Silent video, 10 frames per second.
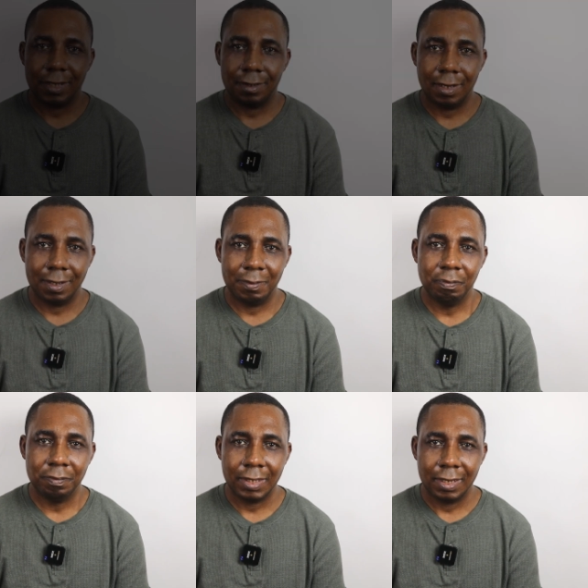right, um,
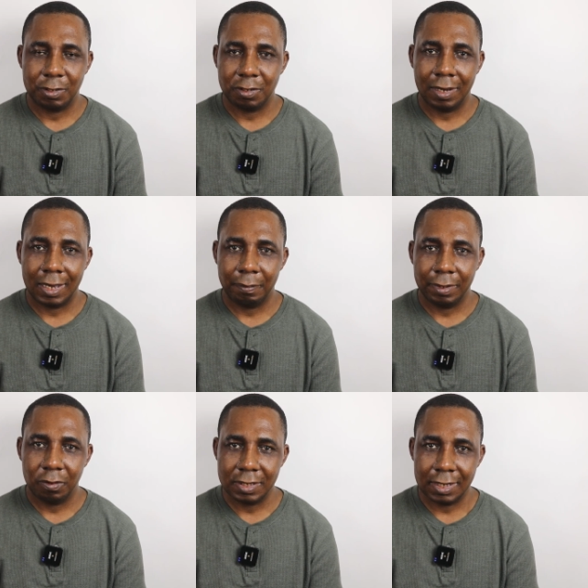I'm so
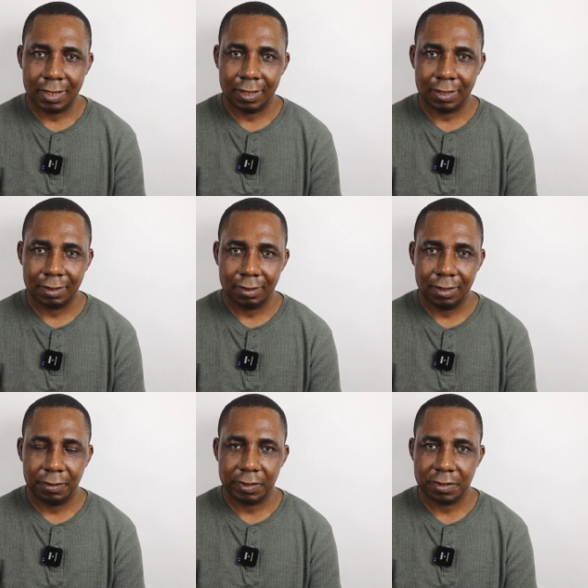happy with the
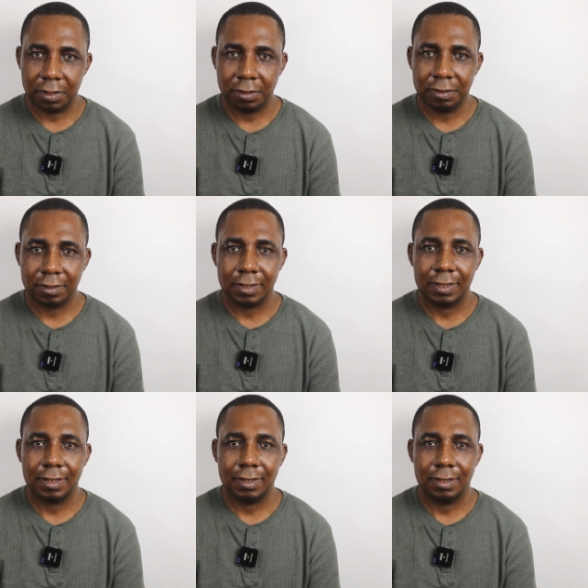uh, the result.
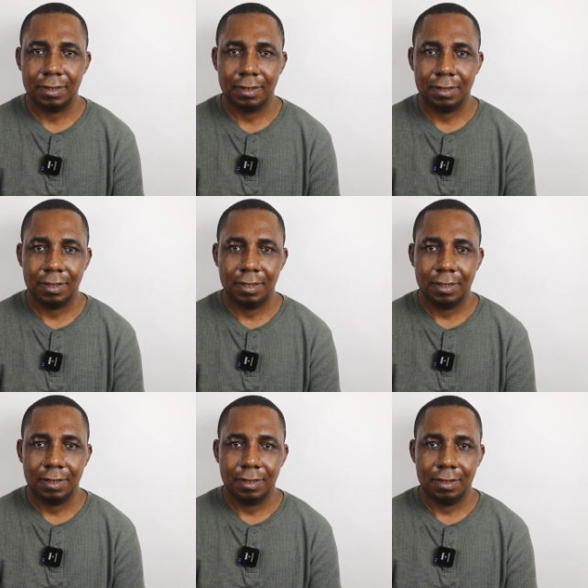
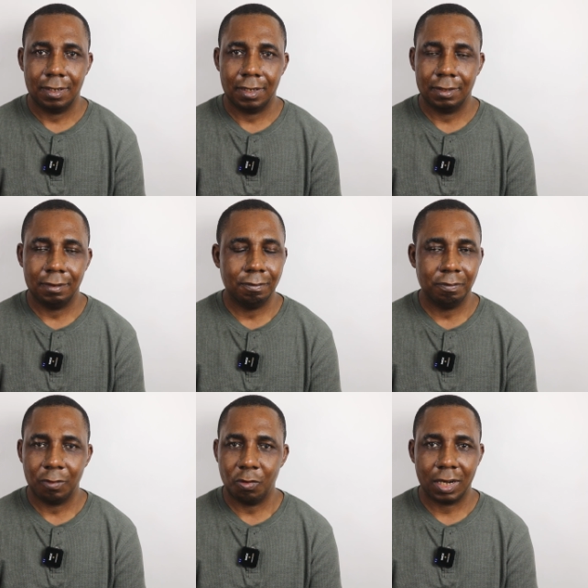Um,
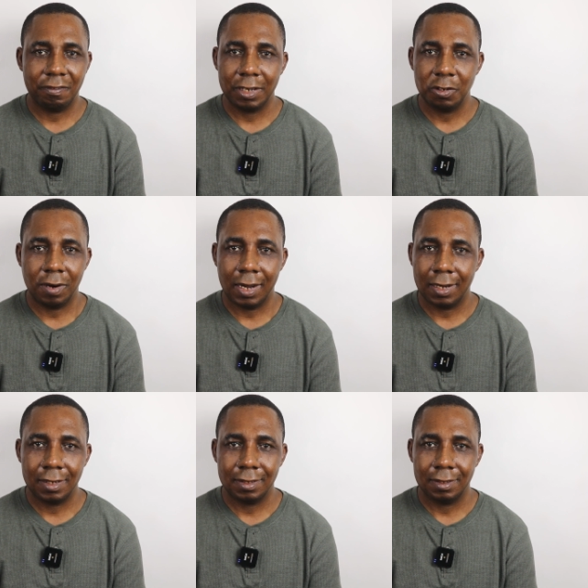wherever you
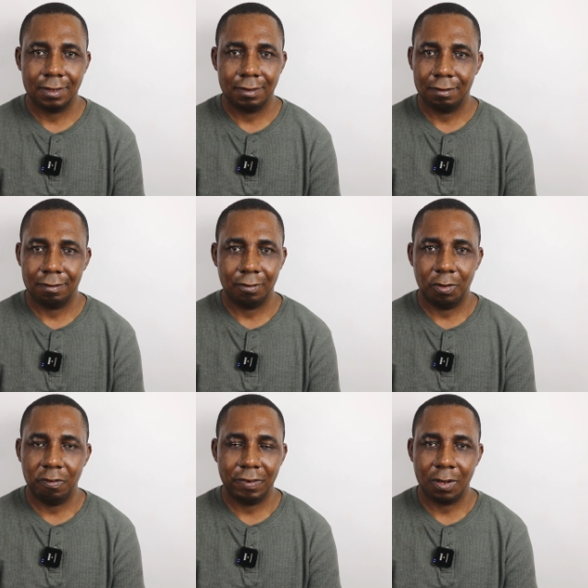are,
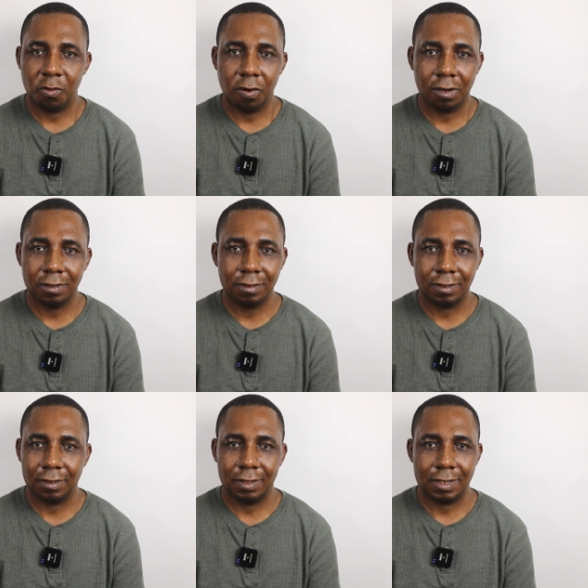all over the world,
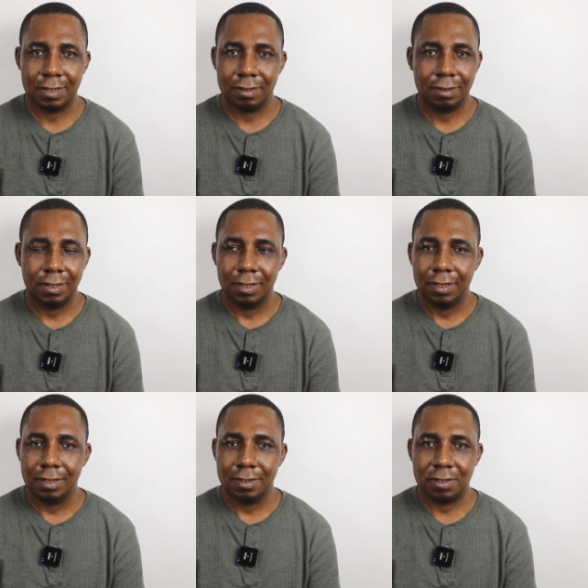
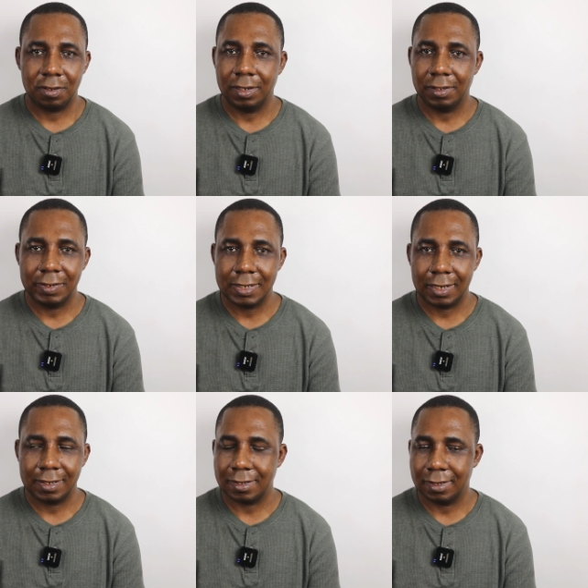Sunil
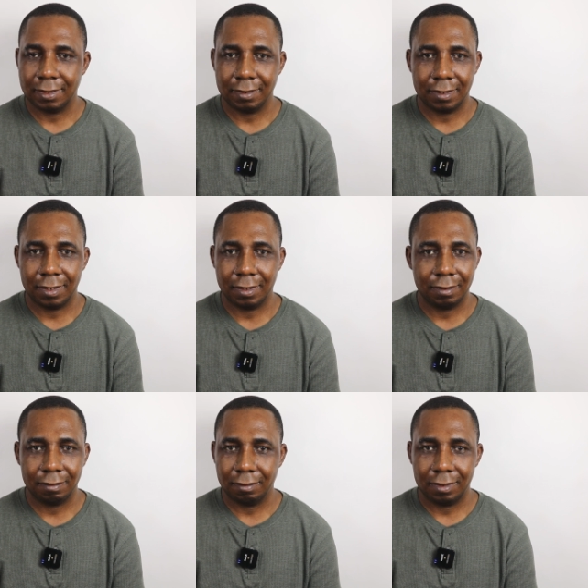Richardson is
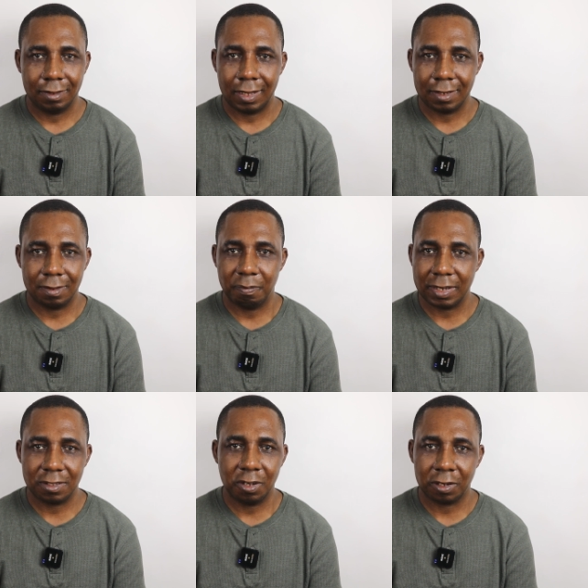the, is the
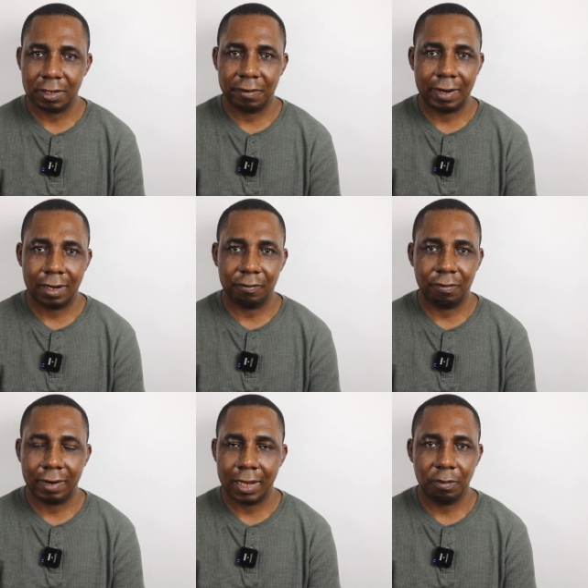best doctor around
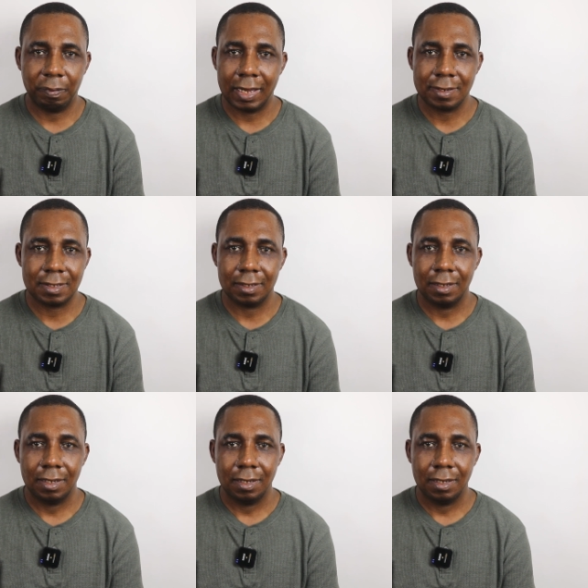for rhinoplasty.